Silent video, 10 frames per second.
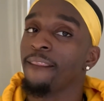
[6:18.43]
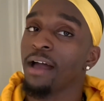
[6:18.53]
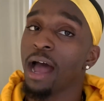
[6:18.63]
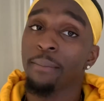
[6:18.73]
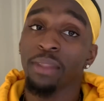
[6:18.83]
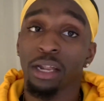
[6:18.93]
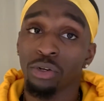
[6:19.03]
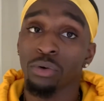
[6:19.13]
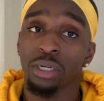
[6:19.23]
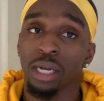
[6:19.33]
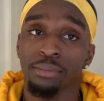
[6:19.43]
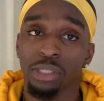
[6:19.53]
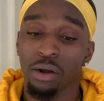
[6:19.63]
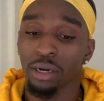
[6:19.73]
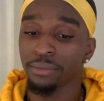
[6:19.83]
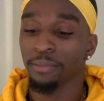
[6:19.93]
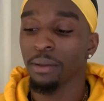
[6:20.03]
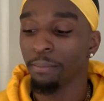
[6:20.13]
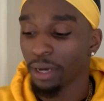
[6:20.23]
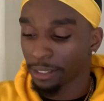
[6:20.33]
I'm not doing it, I'm sorry.
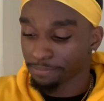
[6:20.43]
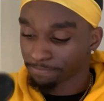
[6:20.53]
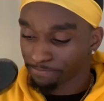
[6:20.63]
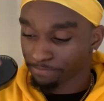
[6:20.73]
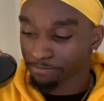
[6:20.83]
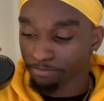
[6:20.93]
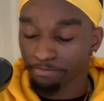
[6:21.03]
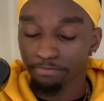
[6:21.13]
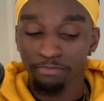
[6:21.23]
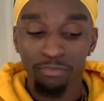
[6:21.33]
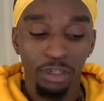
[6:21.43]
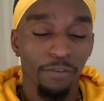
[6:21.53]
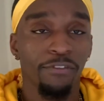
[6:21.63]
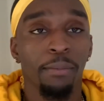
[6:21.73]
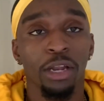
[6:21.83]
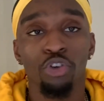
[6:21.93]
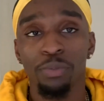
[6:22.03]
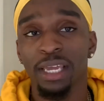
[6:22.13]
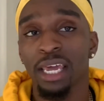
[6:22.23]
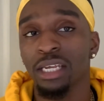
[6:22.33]
But for my new
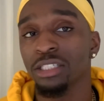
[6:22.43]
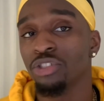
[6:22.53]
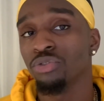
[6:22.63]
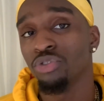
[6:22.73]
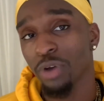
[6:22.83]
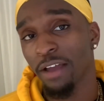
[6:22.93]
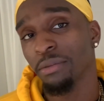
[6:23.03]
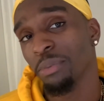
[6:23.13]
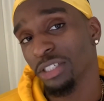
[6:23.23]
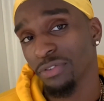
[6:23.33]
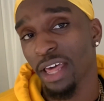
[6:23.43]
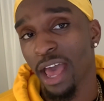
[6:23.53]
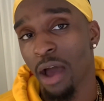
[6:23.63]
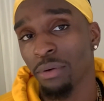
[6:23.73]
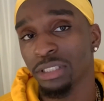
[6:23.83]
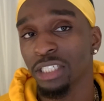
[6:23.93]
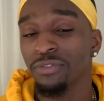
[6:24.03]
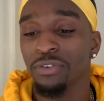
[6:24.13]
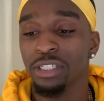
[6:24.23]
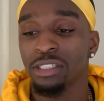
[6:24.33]
beginners, you do have to brush for that hour, just
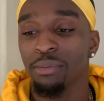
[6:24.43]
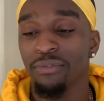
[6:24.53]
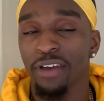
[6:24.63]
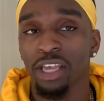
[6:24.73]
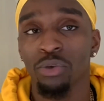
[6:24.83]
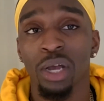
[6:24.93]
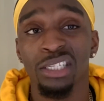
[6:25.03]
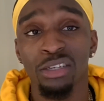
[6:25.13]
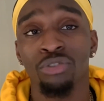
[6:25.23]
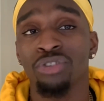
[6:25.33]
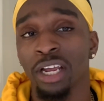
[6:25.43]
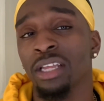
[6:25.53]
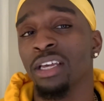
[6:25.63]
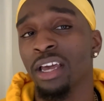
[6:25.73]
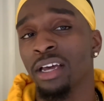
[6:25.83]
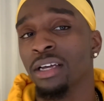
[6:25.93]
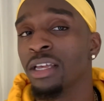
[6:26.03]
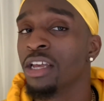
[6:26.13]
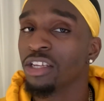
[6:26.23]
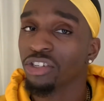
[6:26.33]
for the simple fact you are still training your hair.
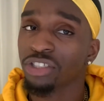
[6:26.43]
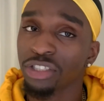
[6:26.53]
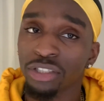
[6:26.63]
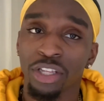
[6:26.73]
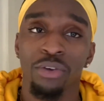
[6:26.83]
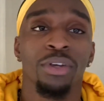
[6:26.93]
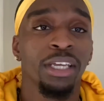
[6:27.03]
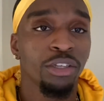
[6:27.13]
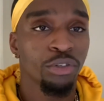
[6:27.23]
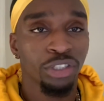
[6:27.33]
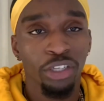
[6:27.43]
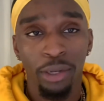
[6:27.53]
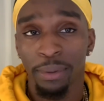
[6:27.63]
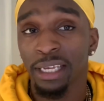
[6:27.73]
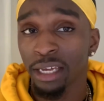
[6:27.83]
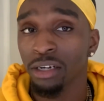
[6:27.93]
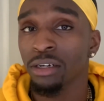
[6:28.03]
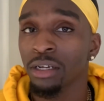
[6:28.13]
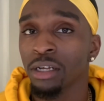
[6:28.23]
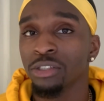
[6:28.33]
You're still a
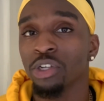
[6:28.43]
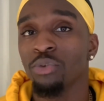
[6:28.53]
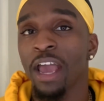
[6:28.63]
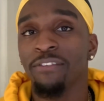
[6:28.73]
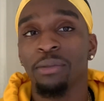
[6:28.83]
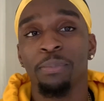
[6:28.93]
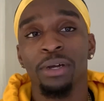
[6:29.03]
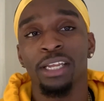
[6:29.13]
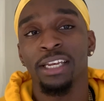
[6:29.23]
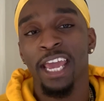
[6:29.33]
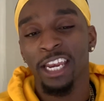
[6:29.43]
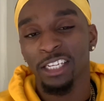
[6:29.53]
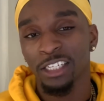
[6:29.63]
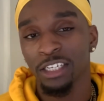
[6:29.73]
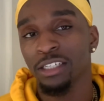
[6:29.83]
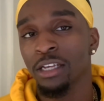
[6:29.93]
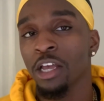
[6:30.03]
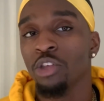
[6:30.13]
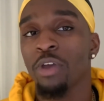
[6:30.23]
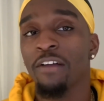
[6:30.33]
beginner, so you have to put in
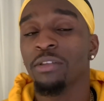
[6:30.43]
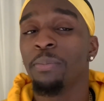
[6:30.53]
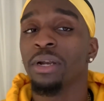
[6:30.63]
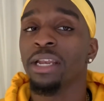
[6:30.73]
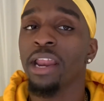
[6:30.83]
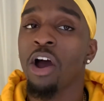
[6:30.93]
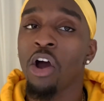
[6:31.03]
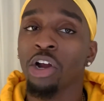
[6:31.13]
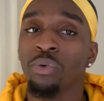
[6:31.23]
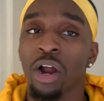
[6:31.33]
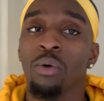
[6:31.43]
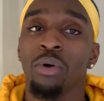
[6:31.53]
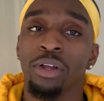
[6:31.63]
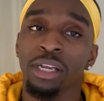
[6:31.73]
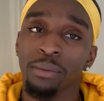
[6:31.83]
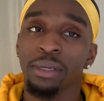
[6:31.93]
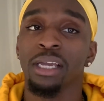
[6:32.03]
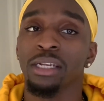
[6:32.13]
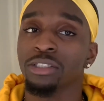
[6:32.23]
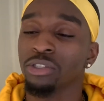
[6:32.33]
that hard groundwork in the
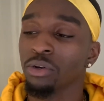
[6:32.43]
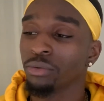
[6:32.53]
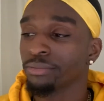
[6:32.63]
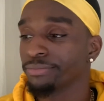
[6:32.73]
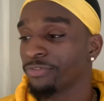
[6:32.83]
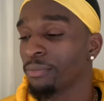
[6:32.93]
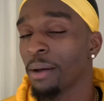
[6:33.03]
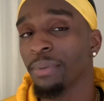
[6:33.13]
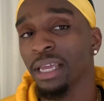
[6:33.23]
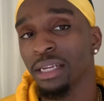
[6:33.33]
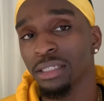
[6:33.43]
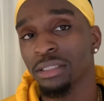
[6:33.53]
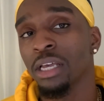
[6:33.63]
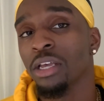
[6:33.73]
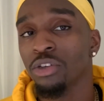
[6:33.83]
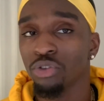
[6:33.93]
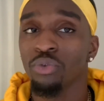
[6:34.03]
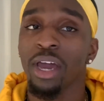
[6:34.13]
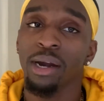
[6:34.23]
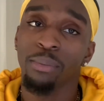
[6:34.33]
beginning. So for my beginners, you do
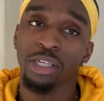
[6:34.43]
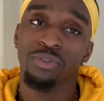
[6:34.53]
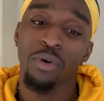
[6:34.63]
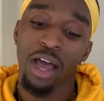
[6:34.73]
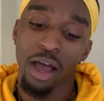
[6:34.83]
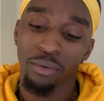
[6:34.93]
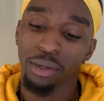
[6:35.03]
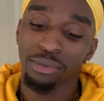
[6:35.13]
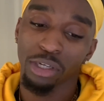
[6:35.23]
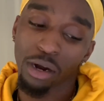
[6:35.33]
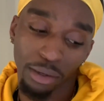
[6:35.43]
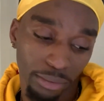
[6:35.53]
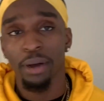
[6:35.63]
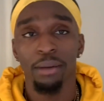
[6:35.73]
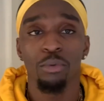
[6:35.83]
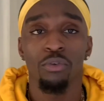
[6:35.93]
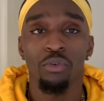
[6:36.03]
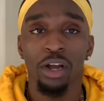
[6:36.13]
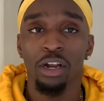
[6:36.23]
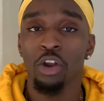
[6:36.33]
gotta brush for an hour, I'm sorry. But moving
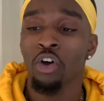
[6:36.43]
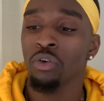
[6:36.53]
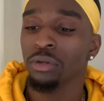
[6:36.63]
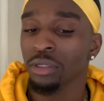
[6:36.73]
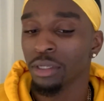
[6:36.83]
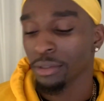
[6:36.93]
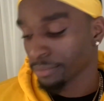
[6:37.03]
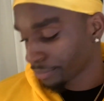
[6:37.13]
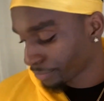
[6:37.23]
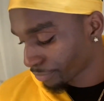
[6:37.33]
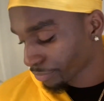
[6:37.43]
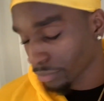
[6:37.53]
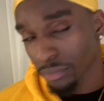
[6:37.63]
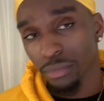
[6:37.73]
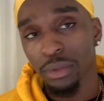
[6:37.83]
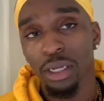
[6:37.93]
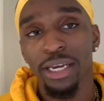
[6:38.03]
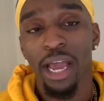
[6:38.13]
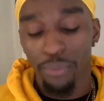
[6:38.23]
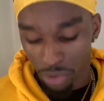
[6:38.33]
right along,
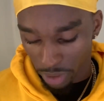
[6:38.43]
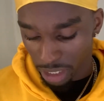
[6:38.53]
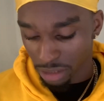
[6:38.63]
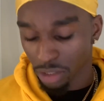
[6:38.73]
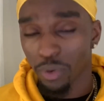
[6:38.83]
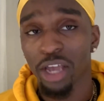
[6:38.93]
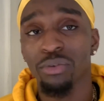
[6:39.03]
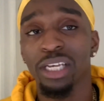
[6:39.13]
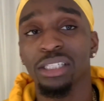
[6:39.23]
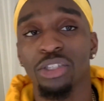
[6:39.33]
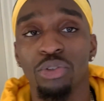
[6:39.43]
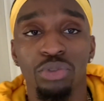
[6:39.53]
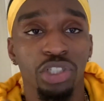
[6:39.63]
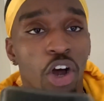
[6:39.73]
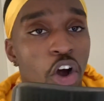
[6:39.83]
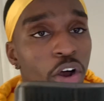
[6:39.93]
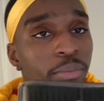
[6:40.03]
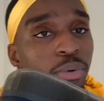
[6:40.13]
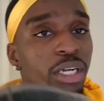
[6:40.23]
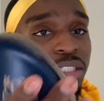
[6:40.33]
now we're gonna get into why you need to use your hard
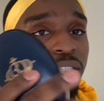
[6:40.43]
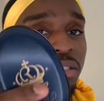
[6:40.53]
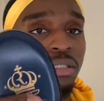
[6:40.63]
brush.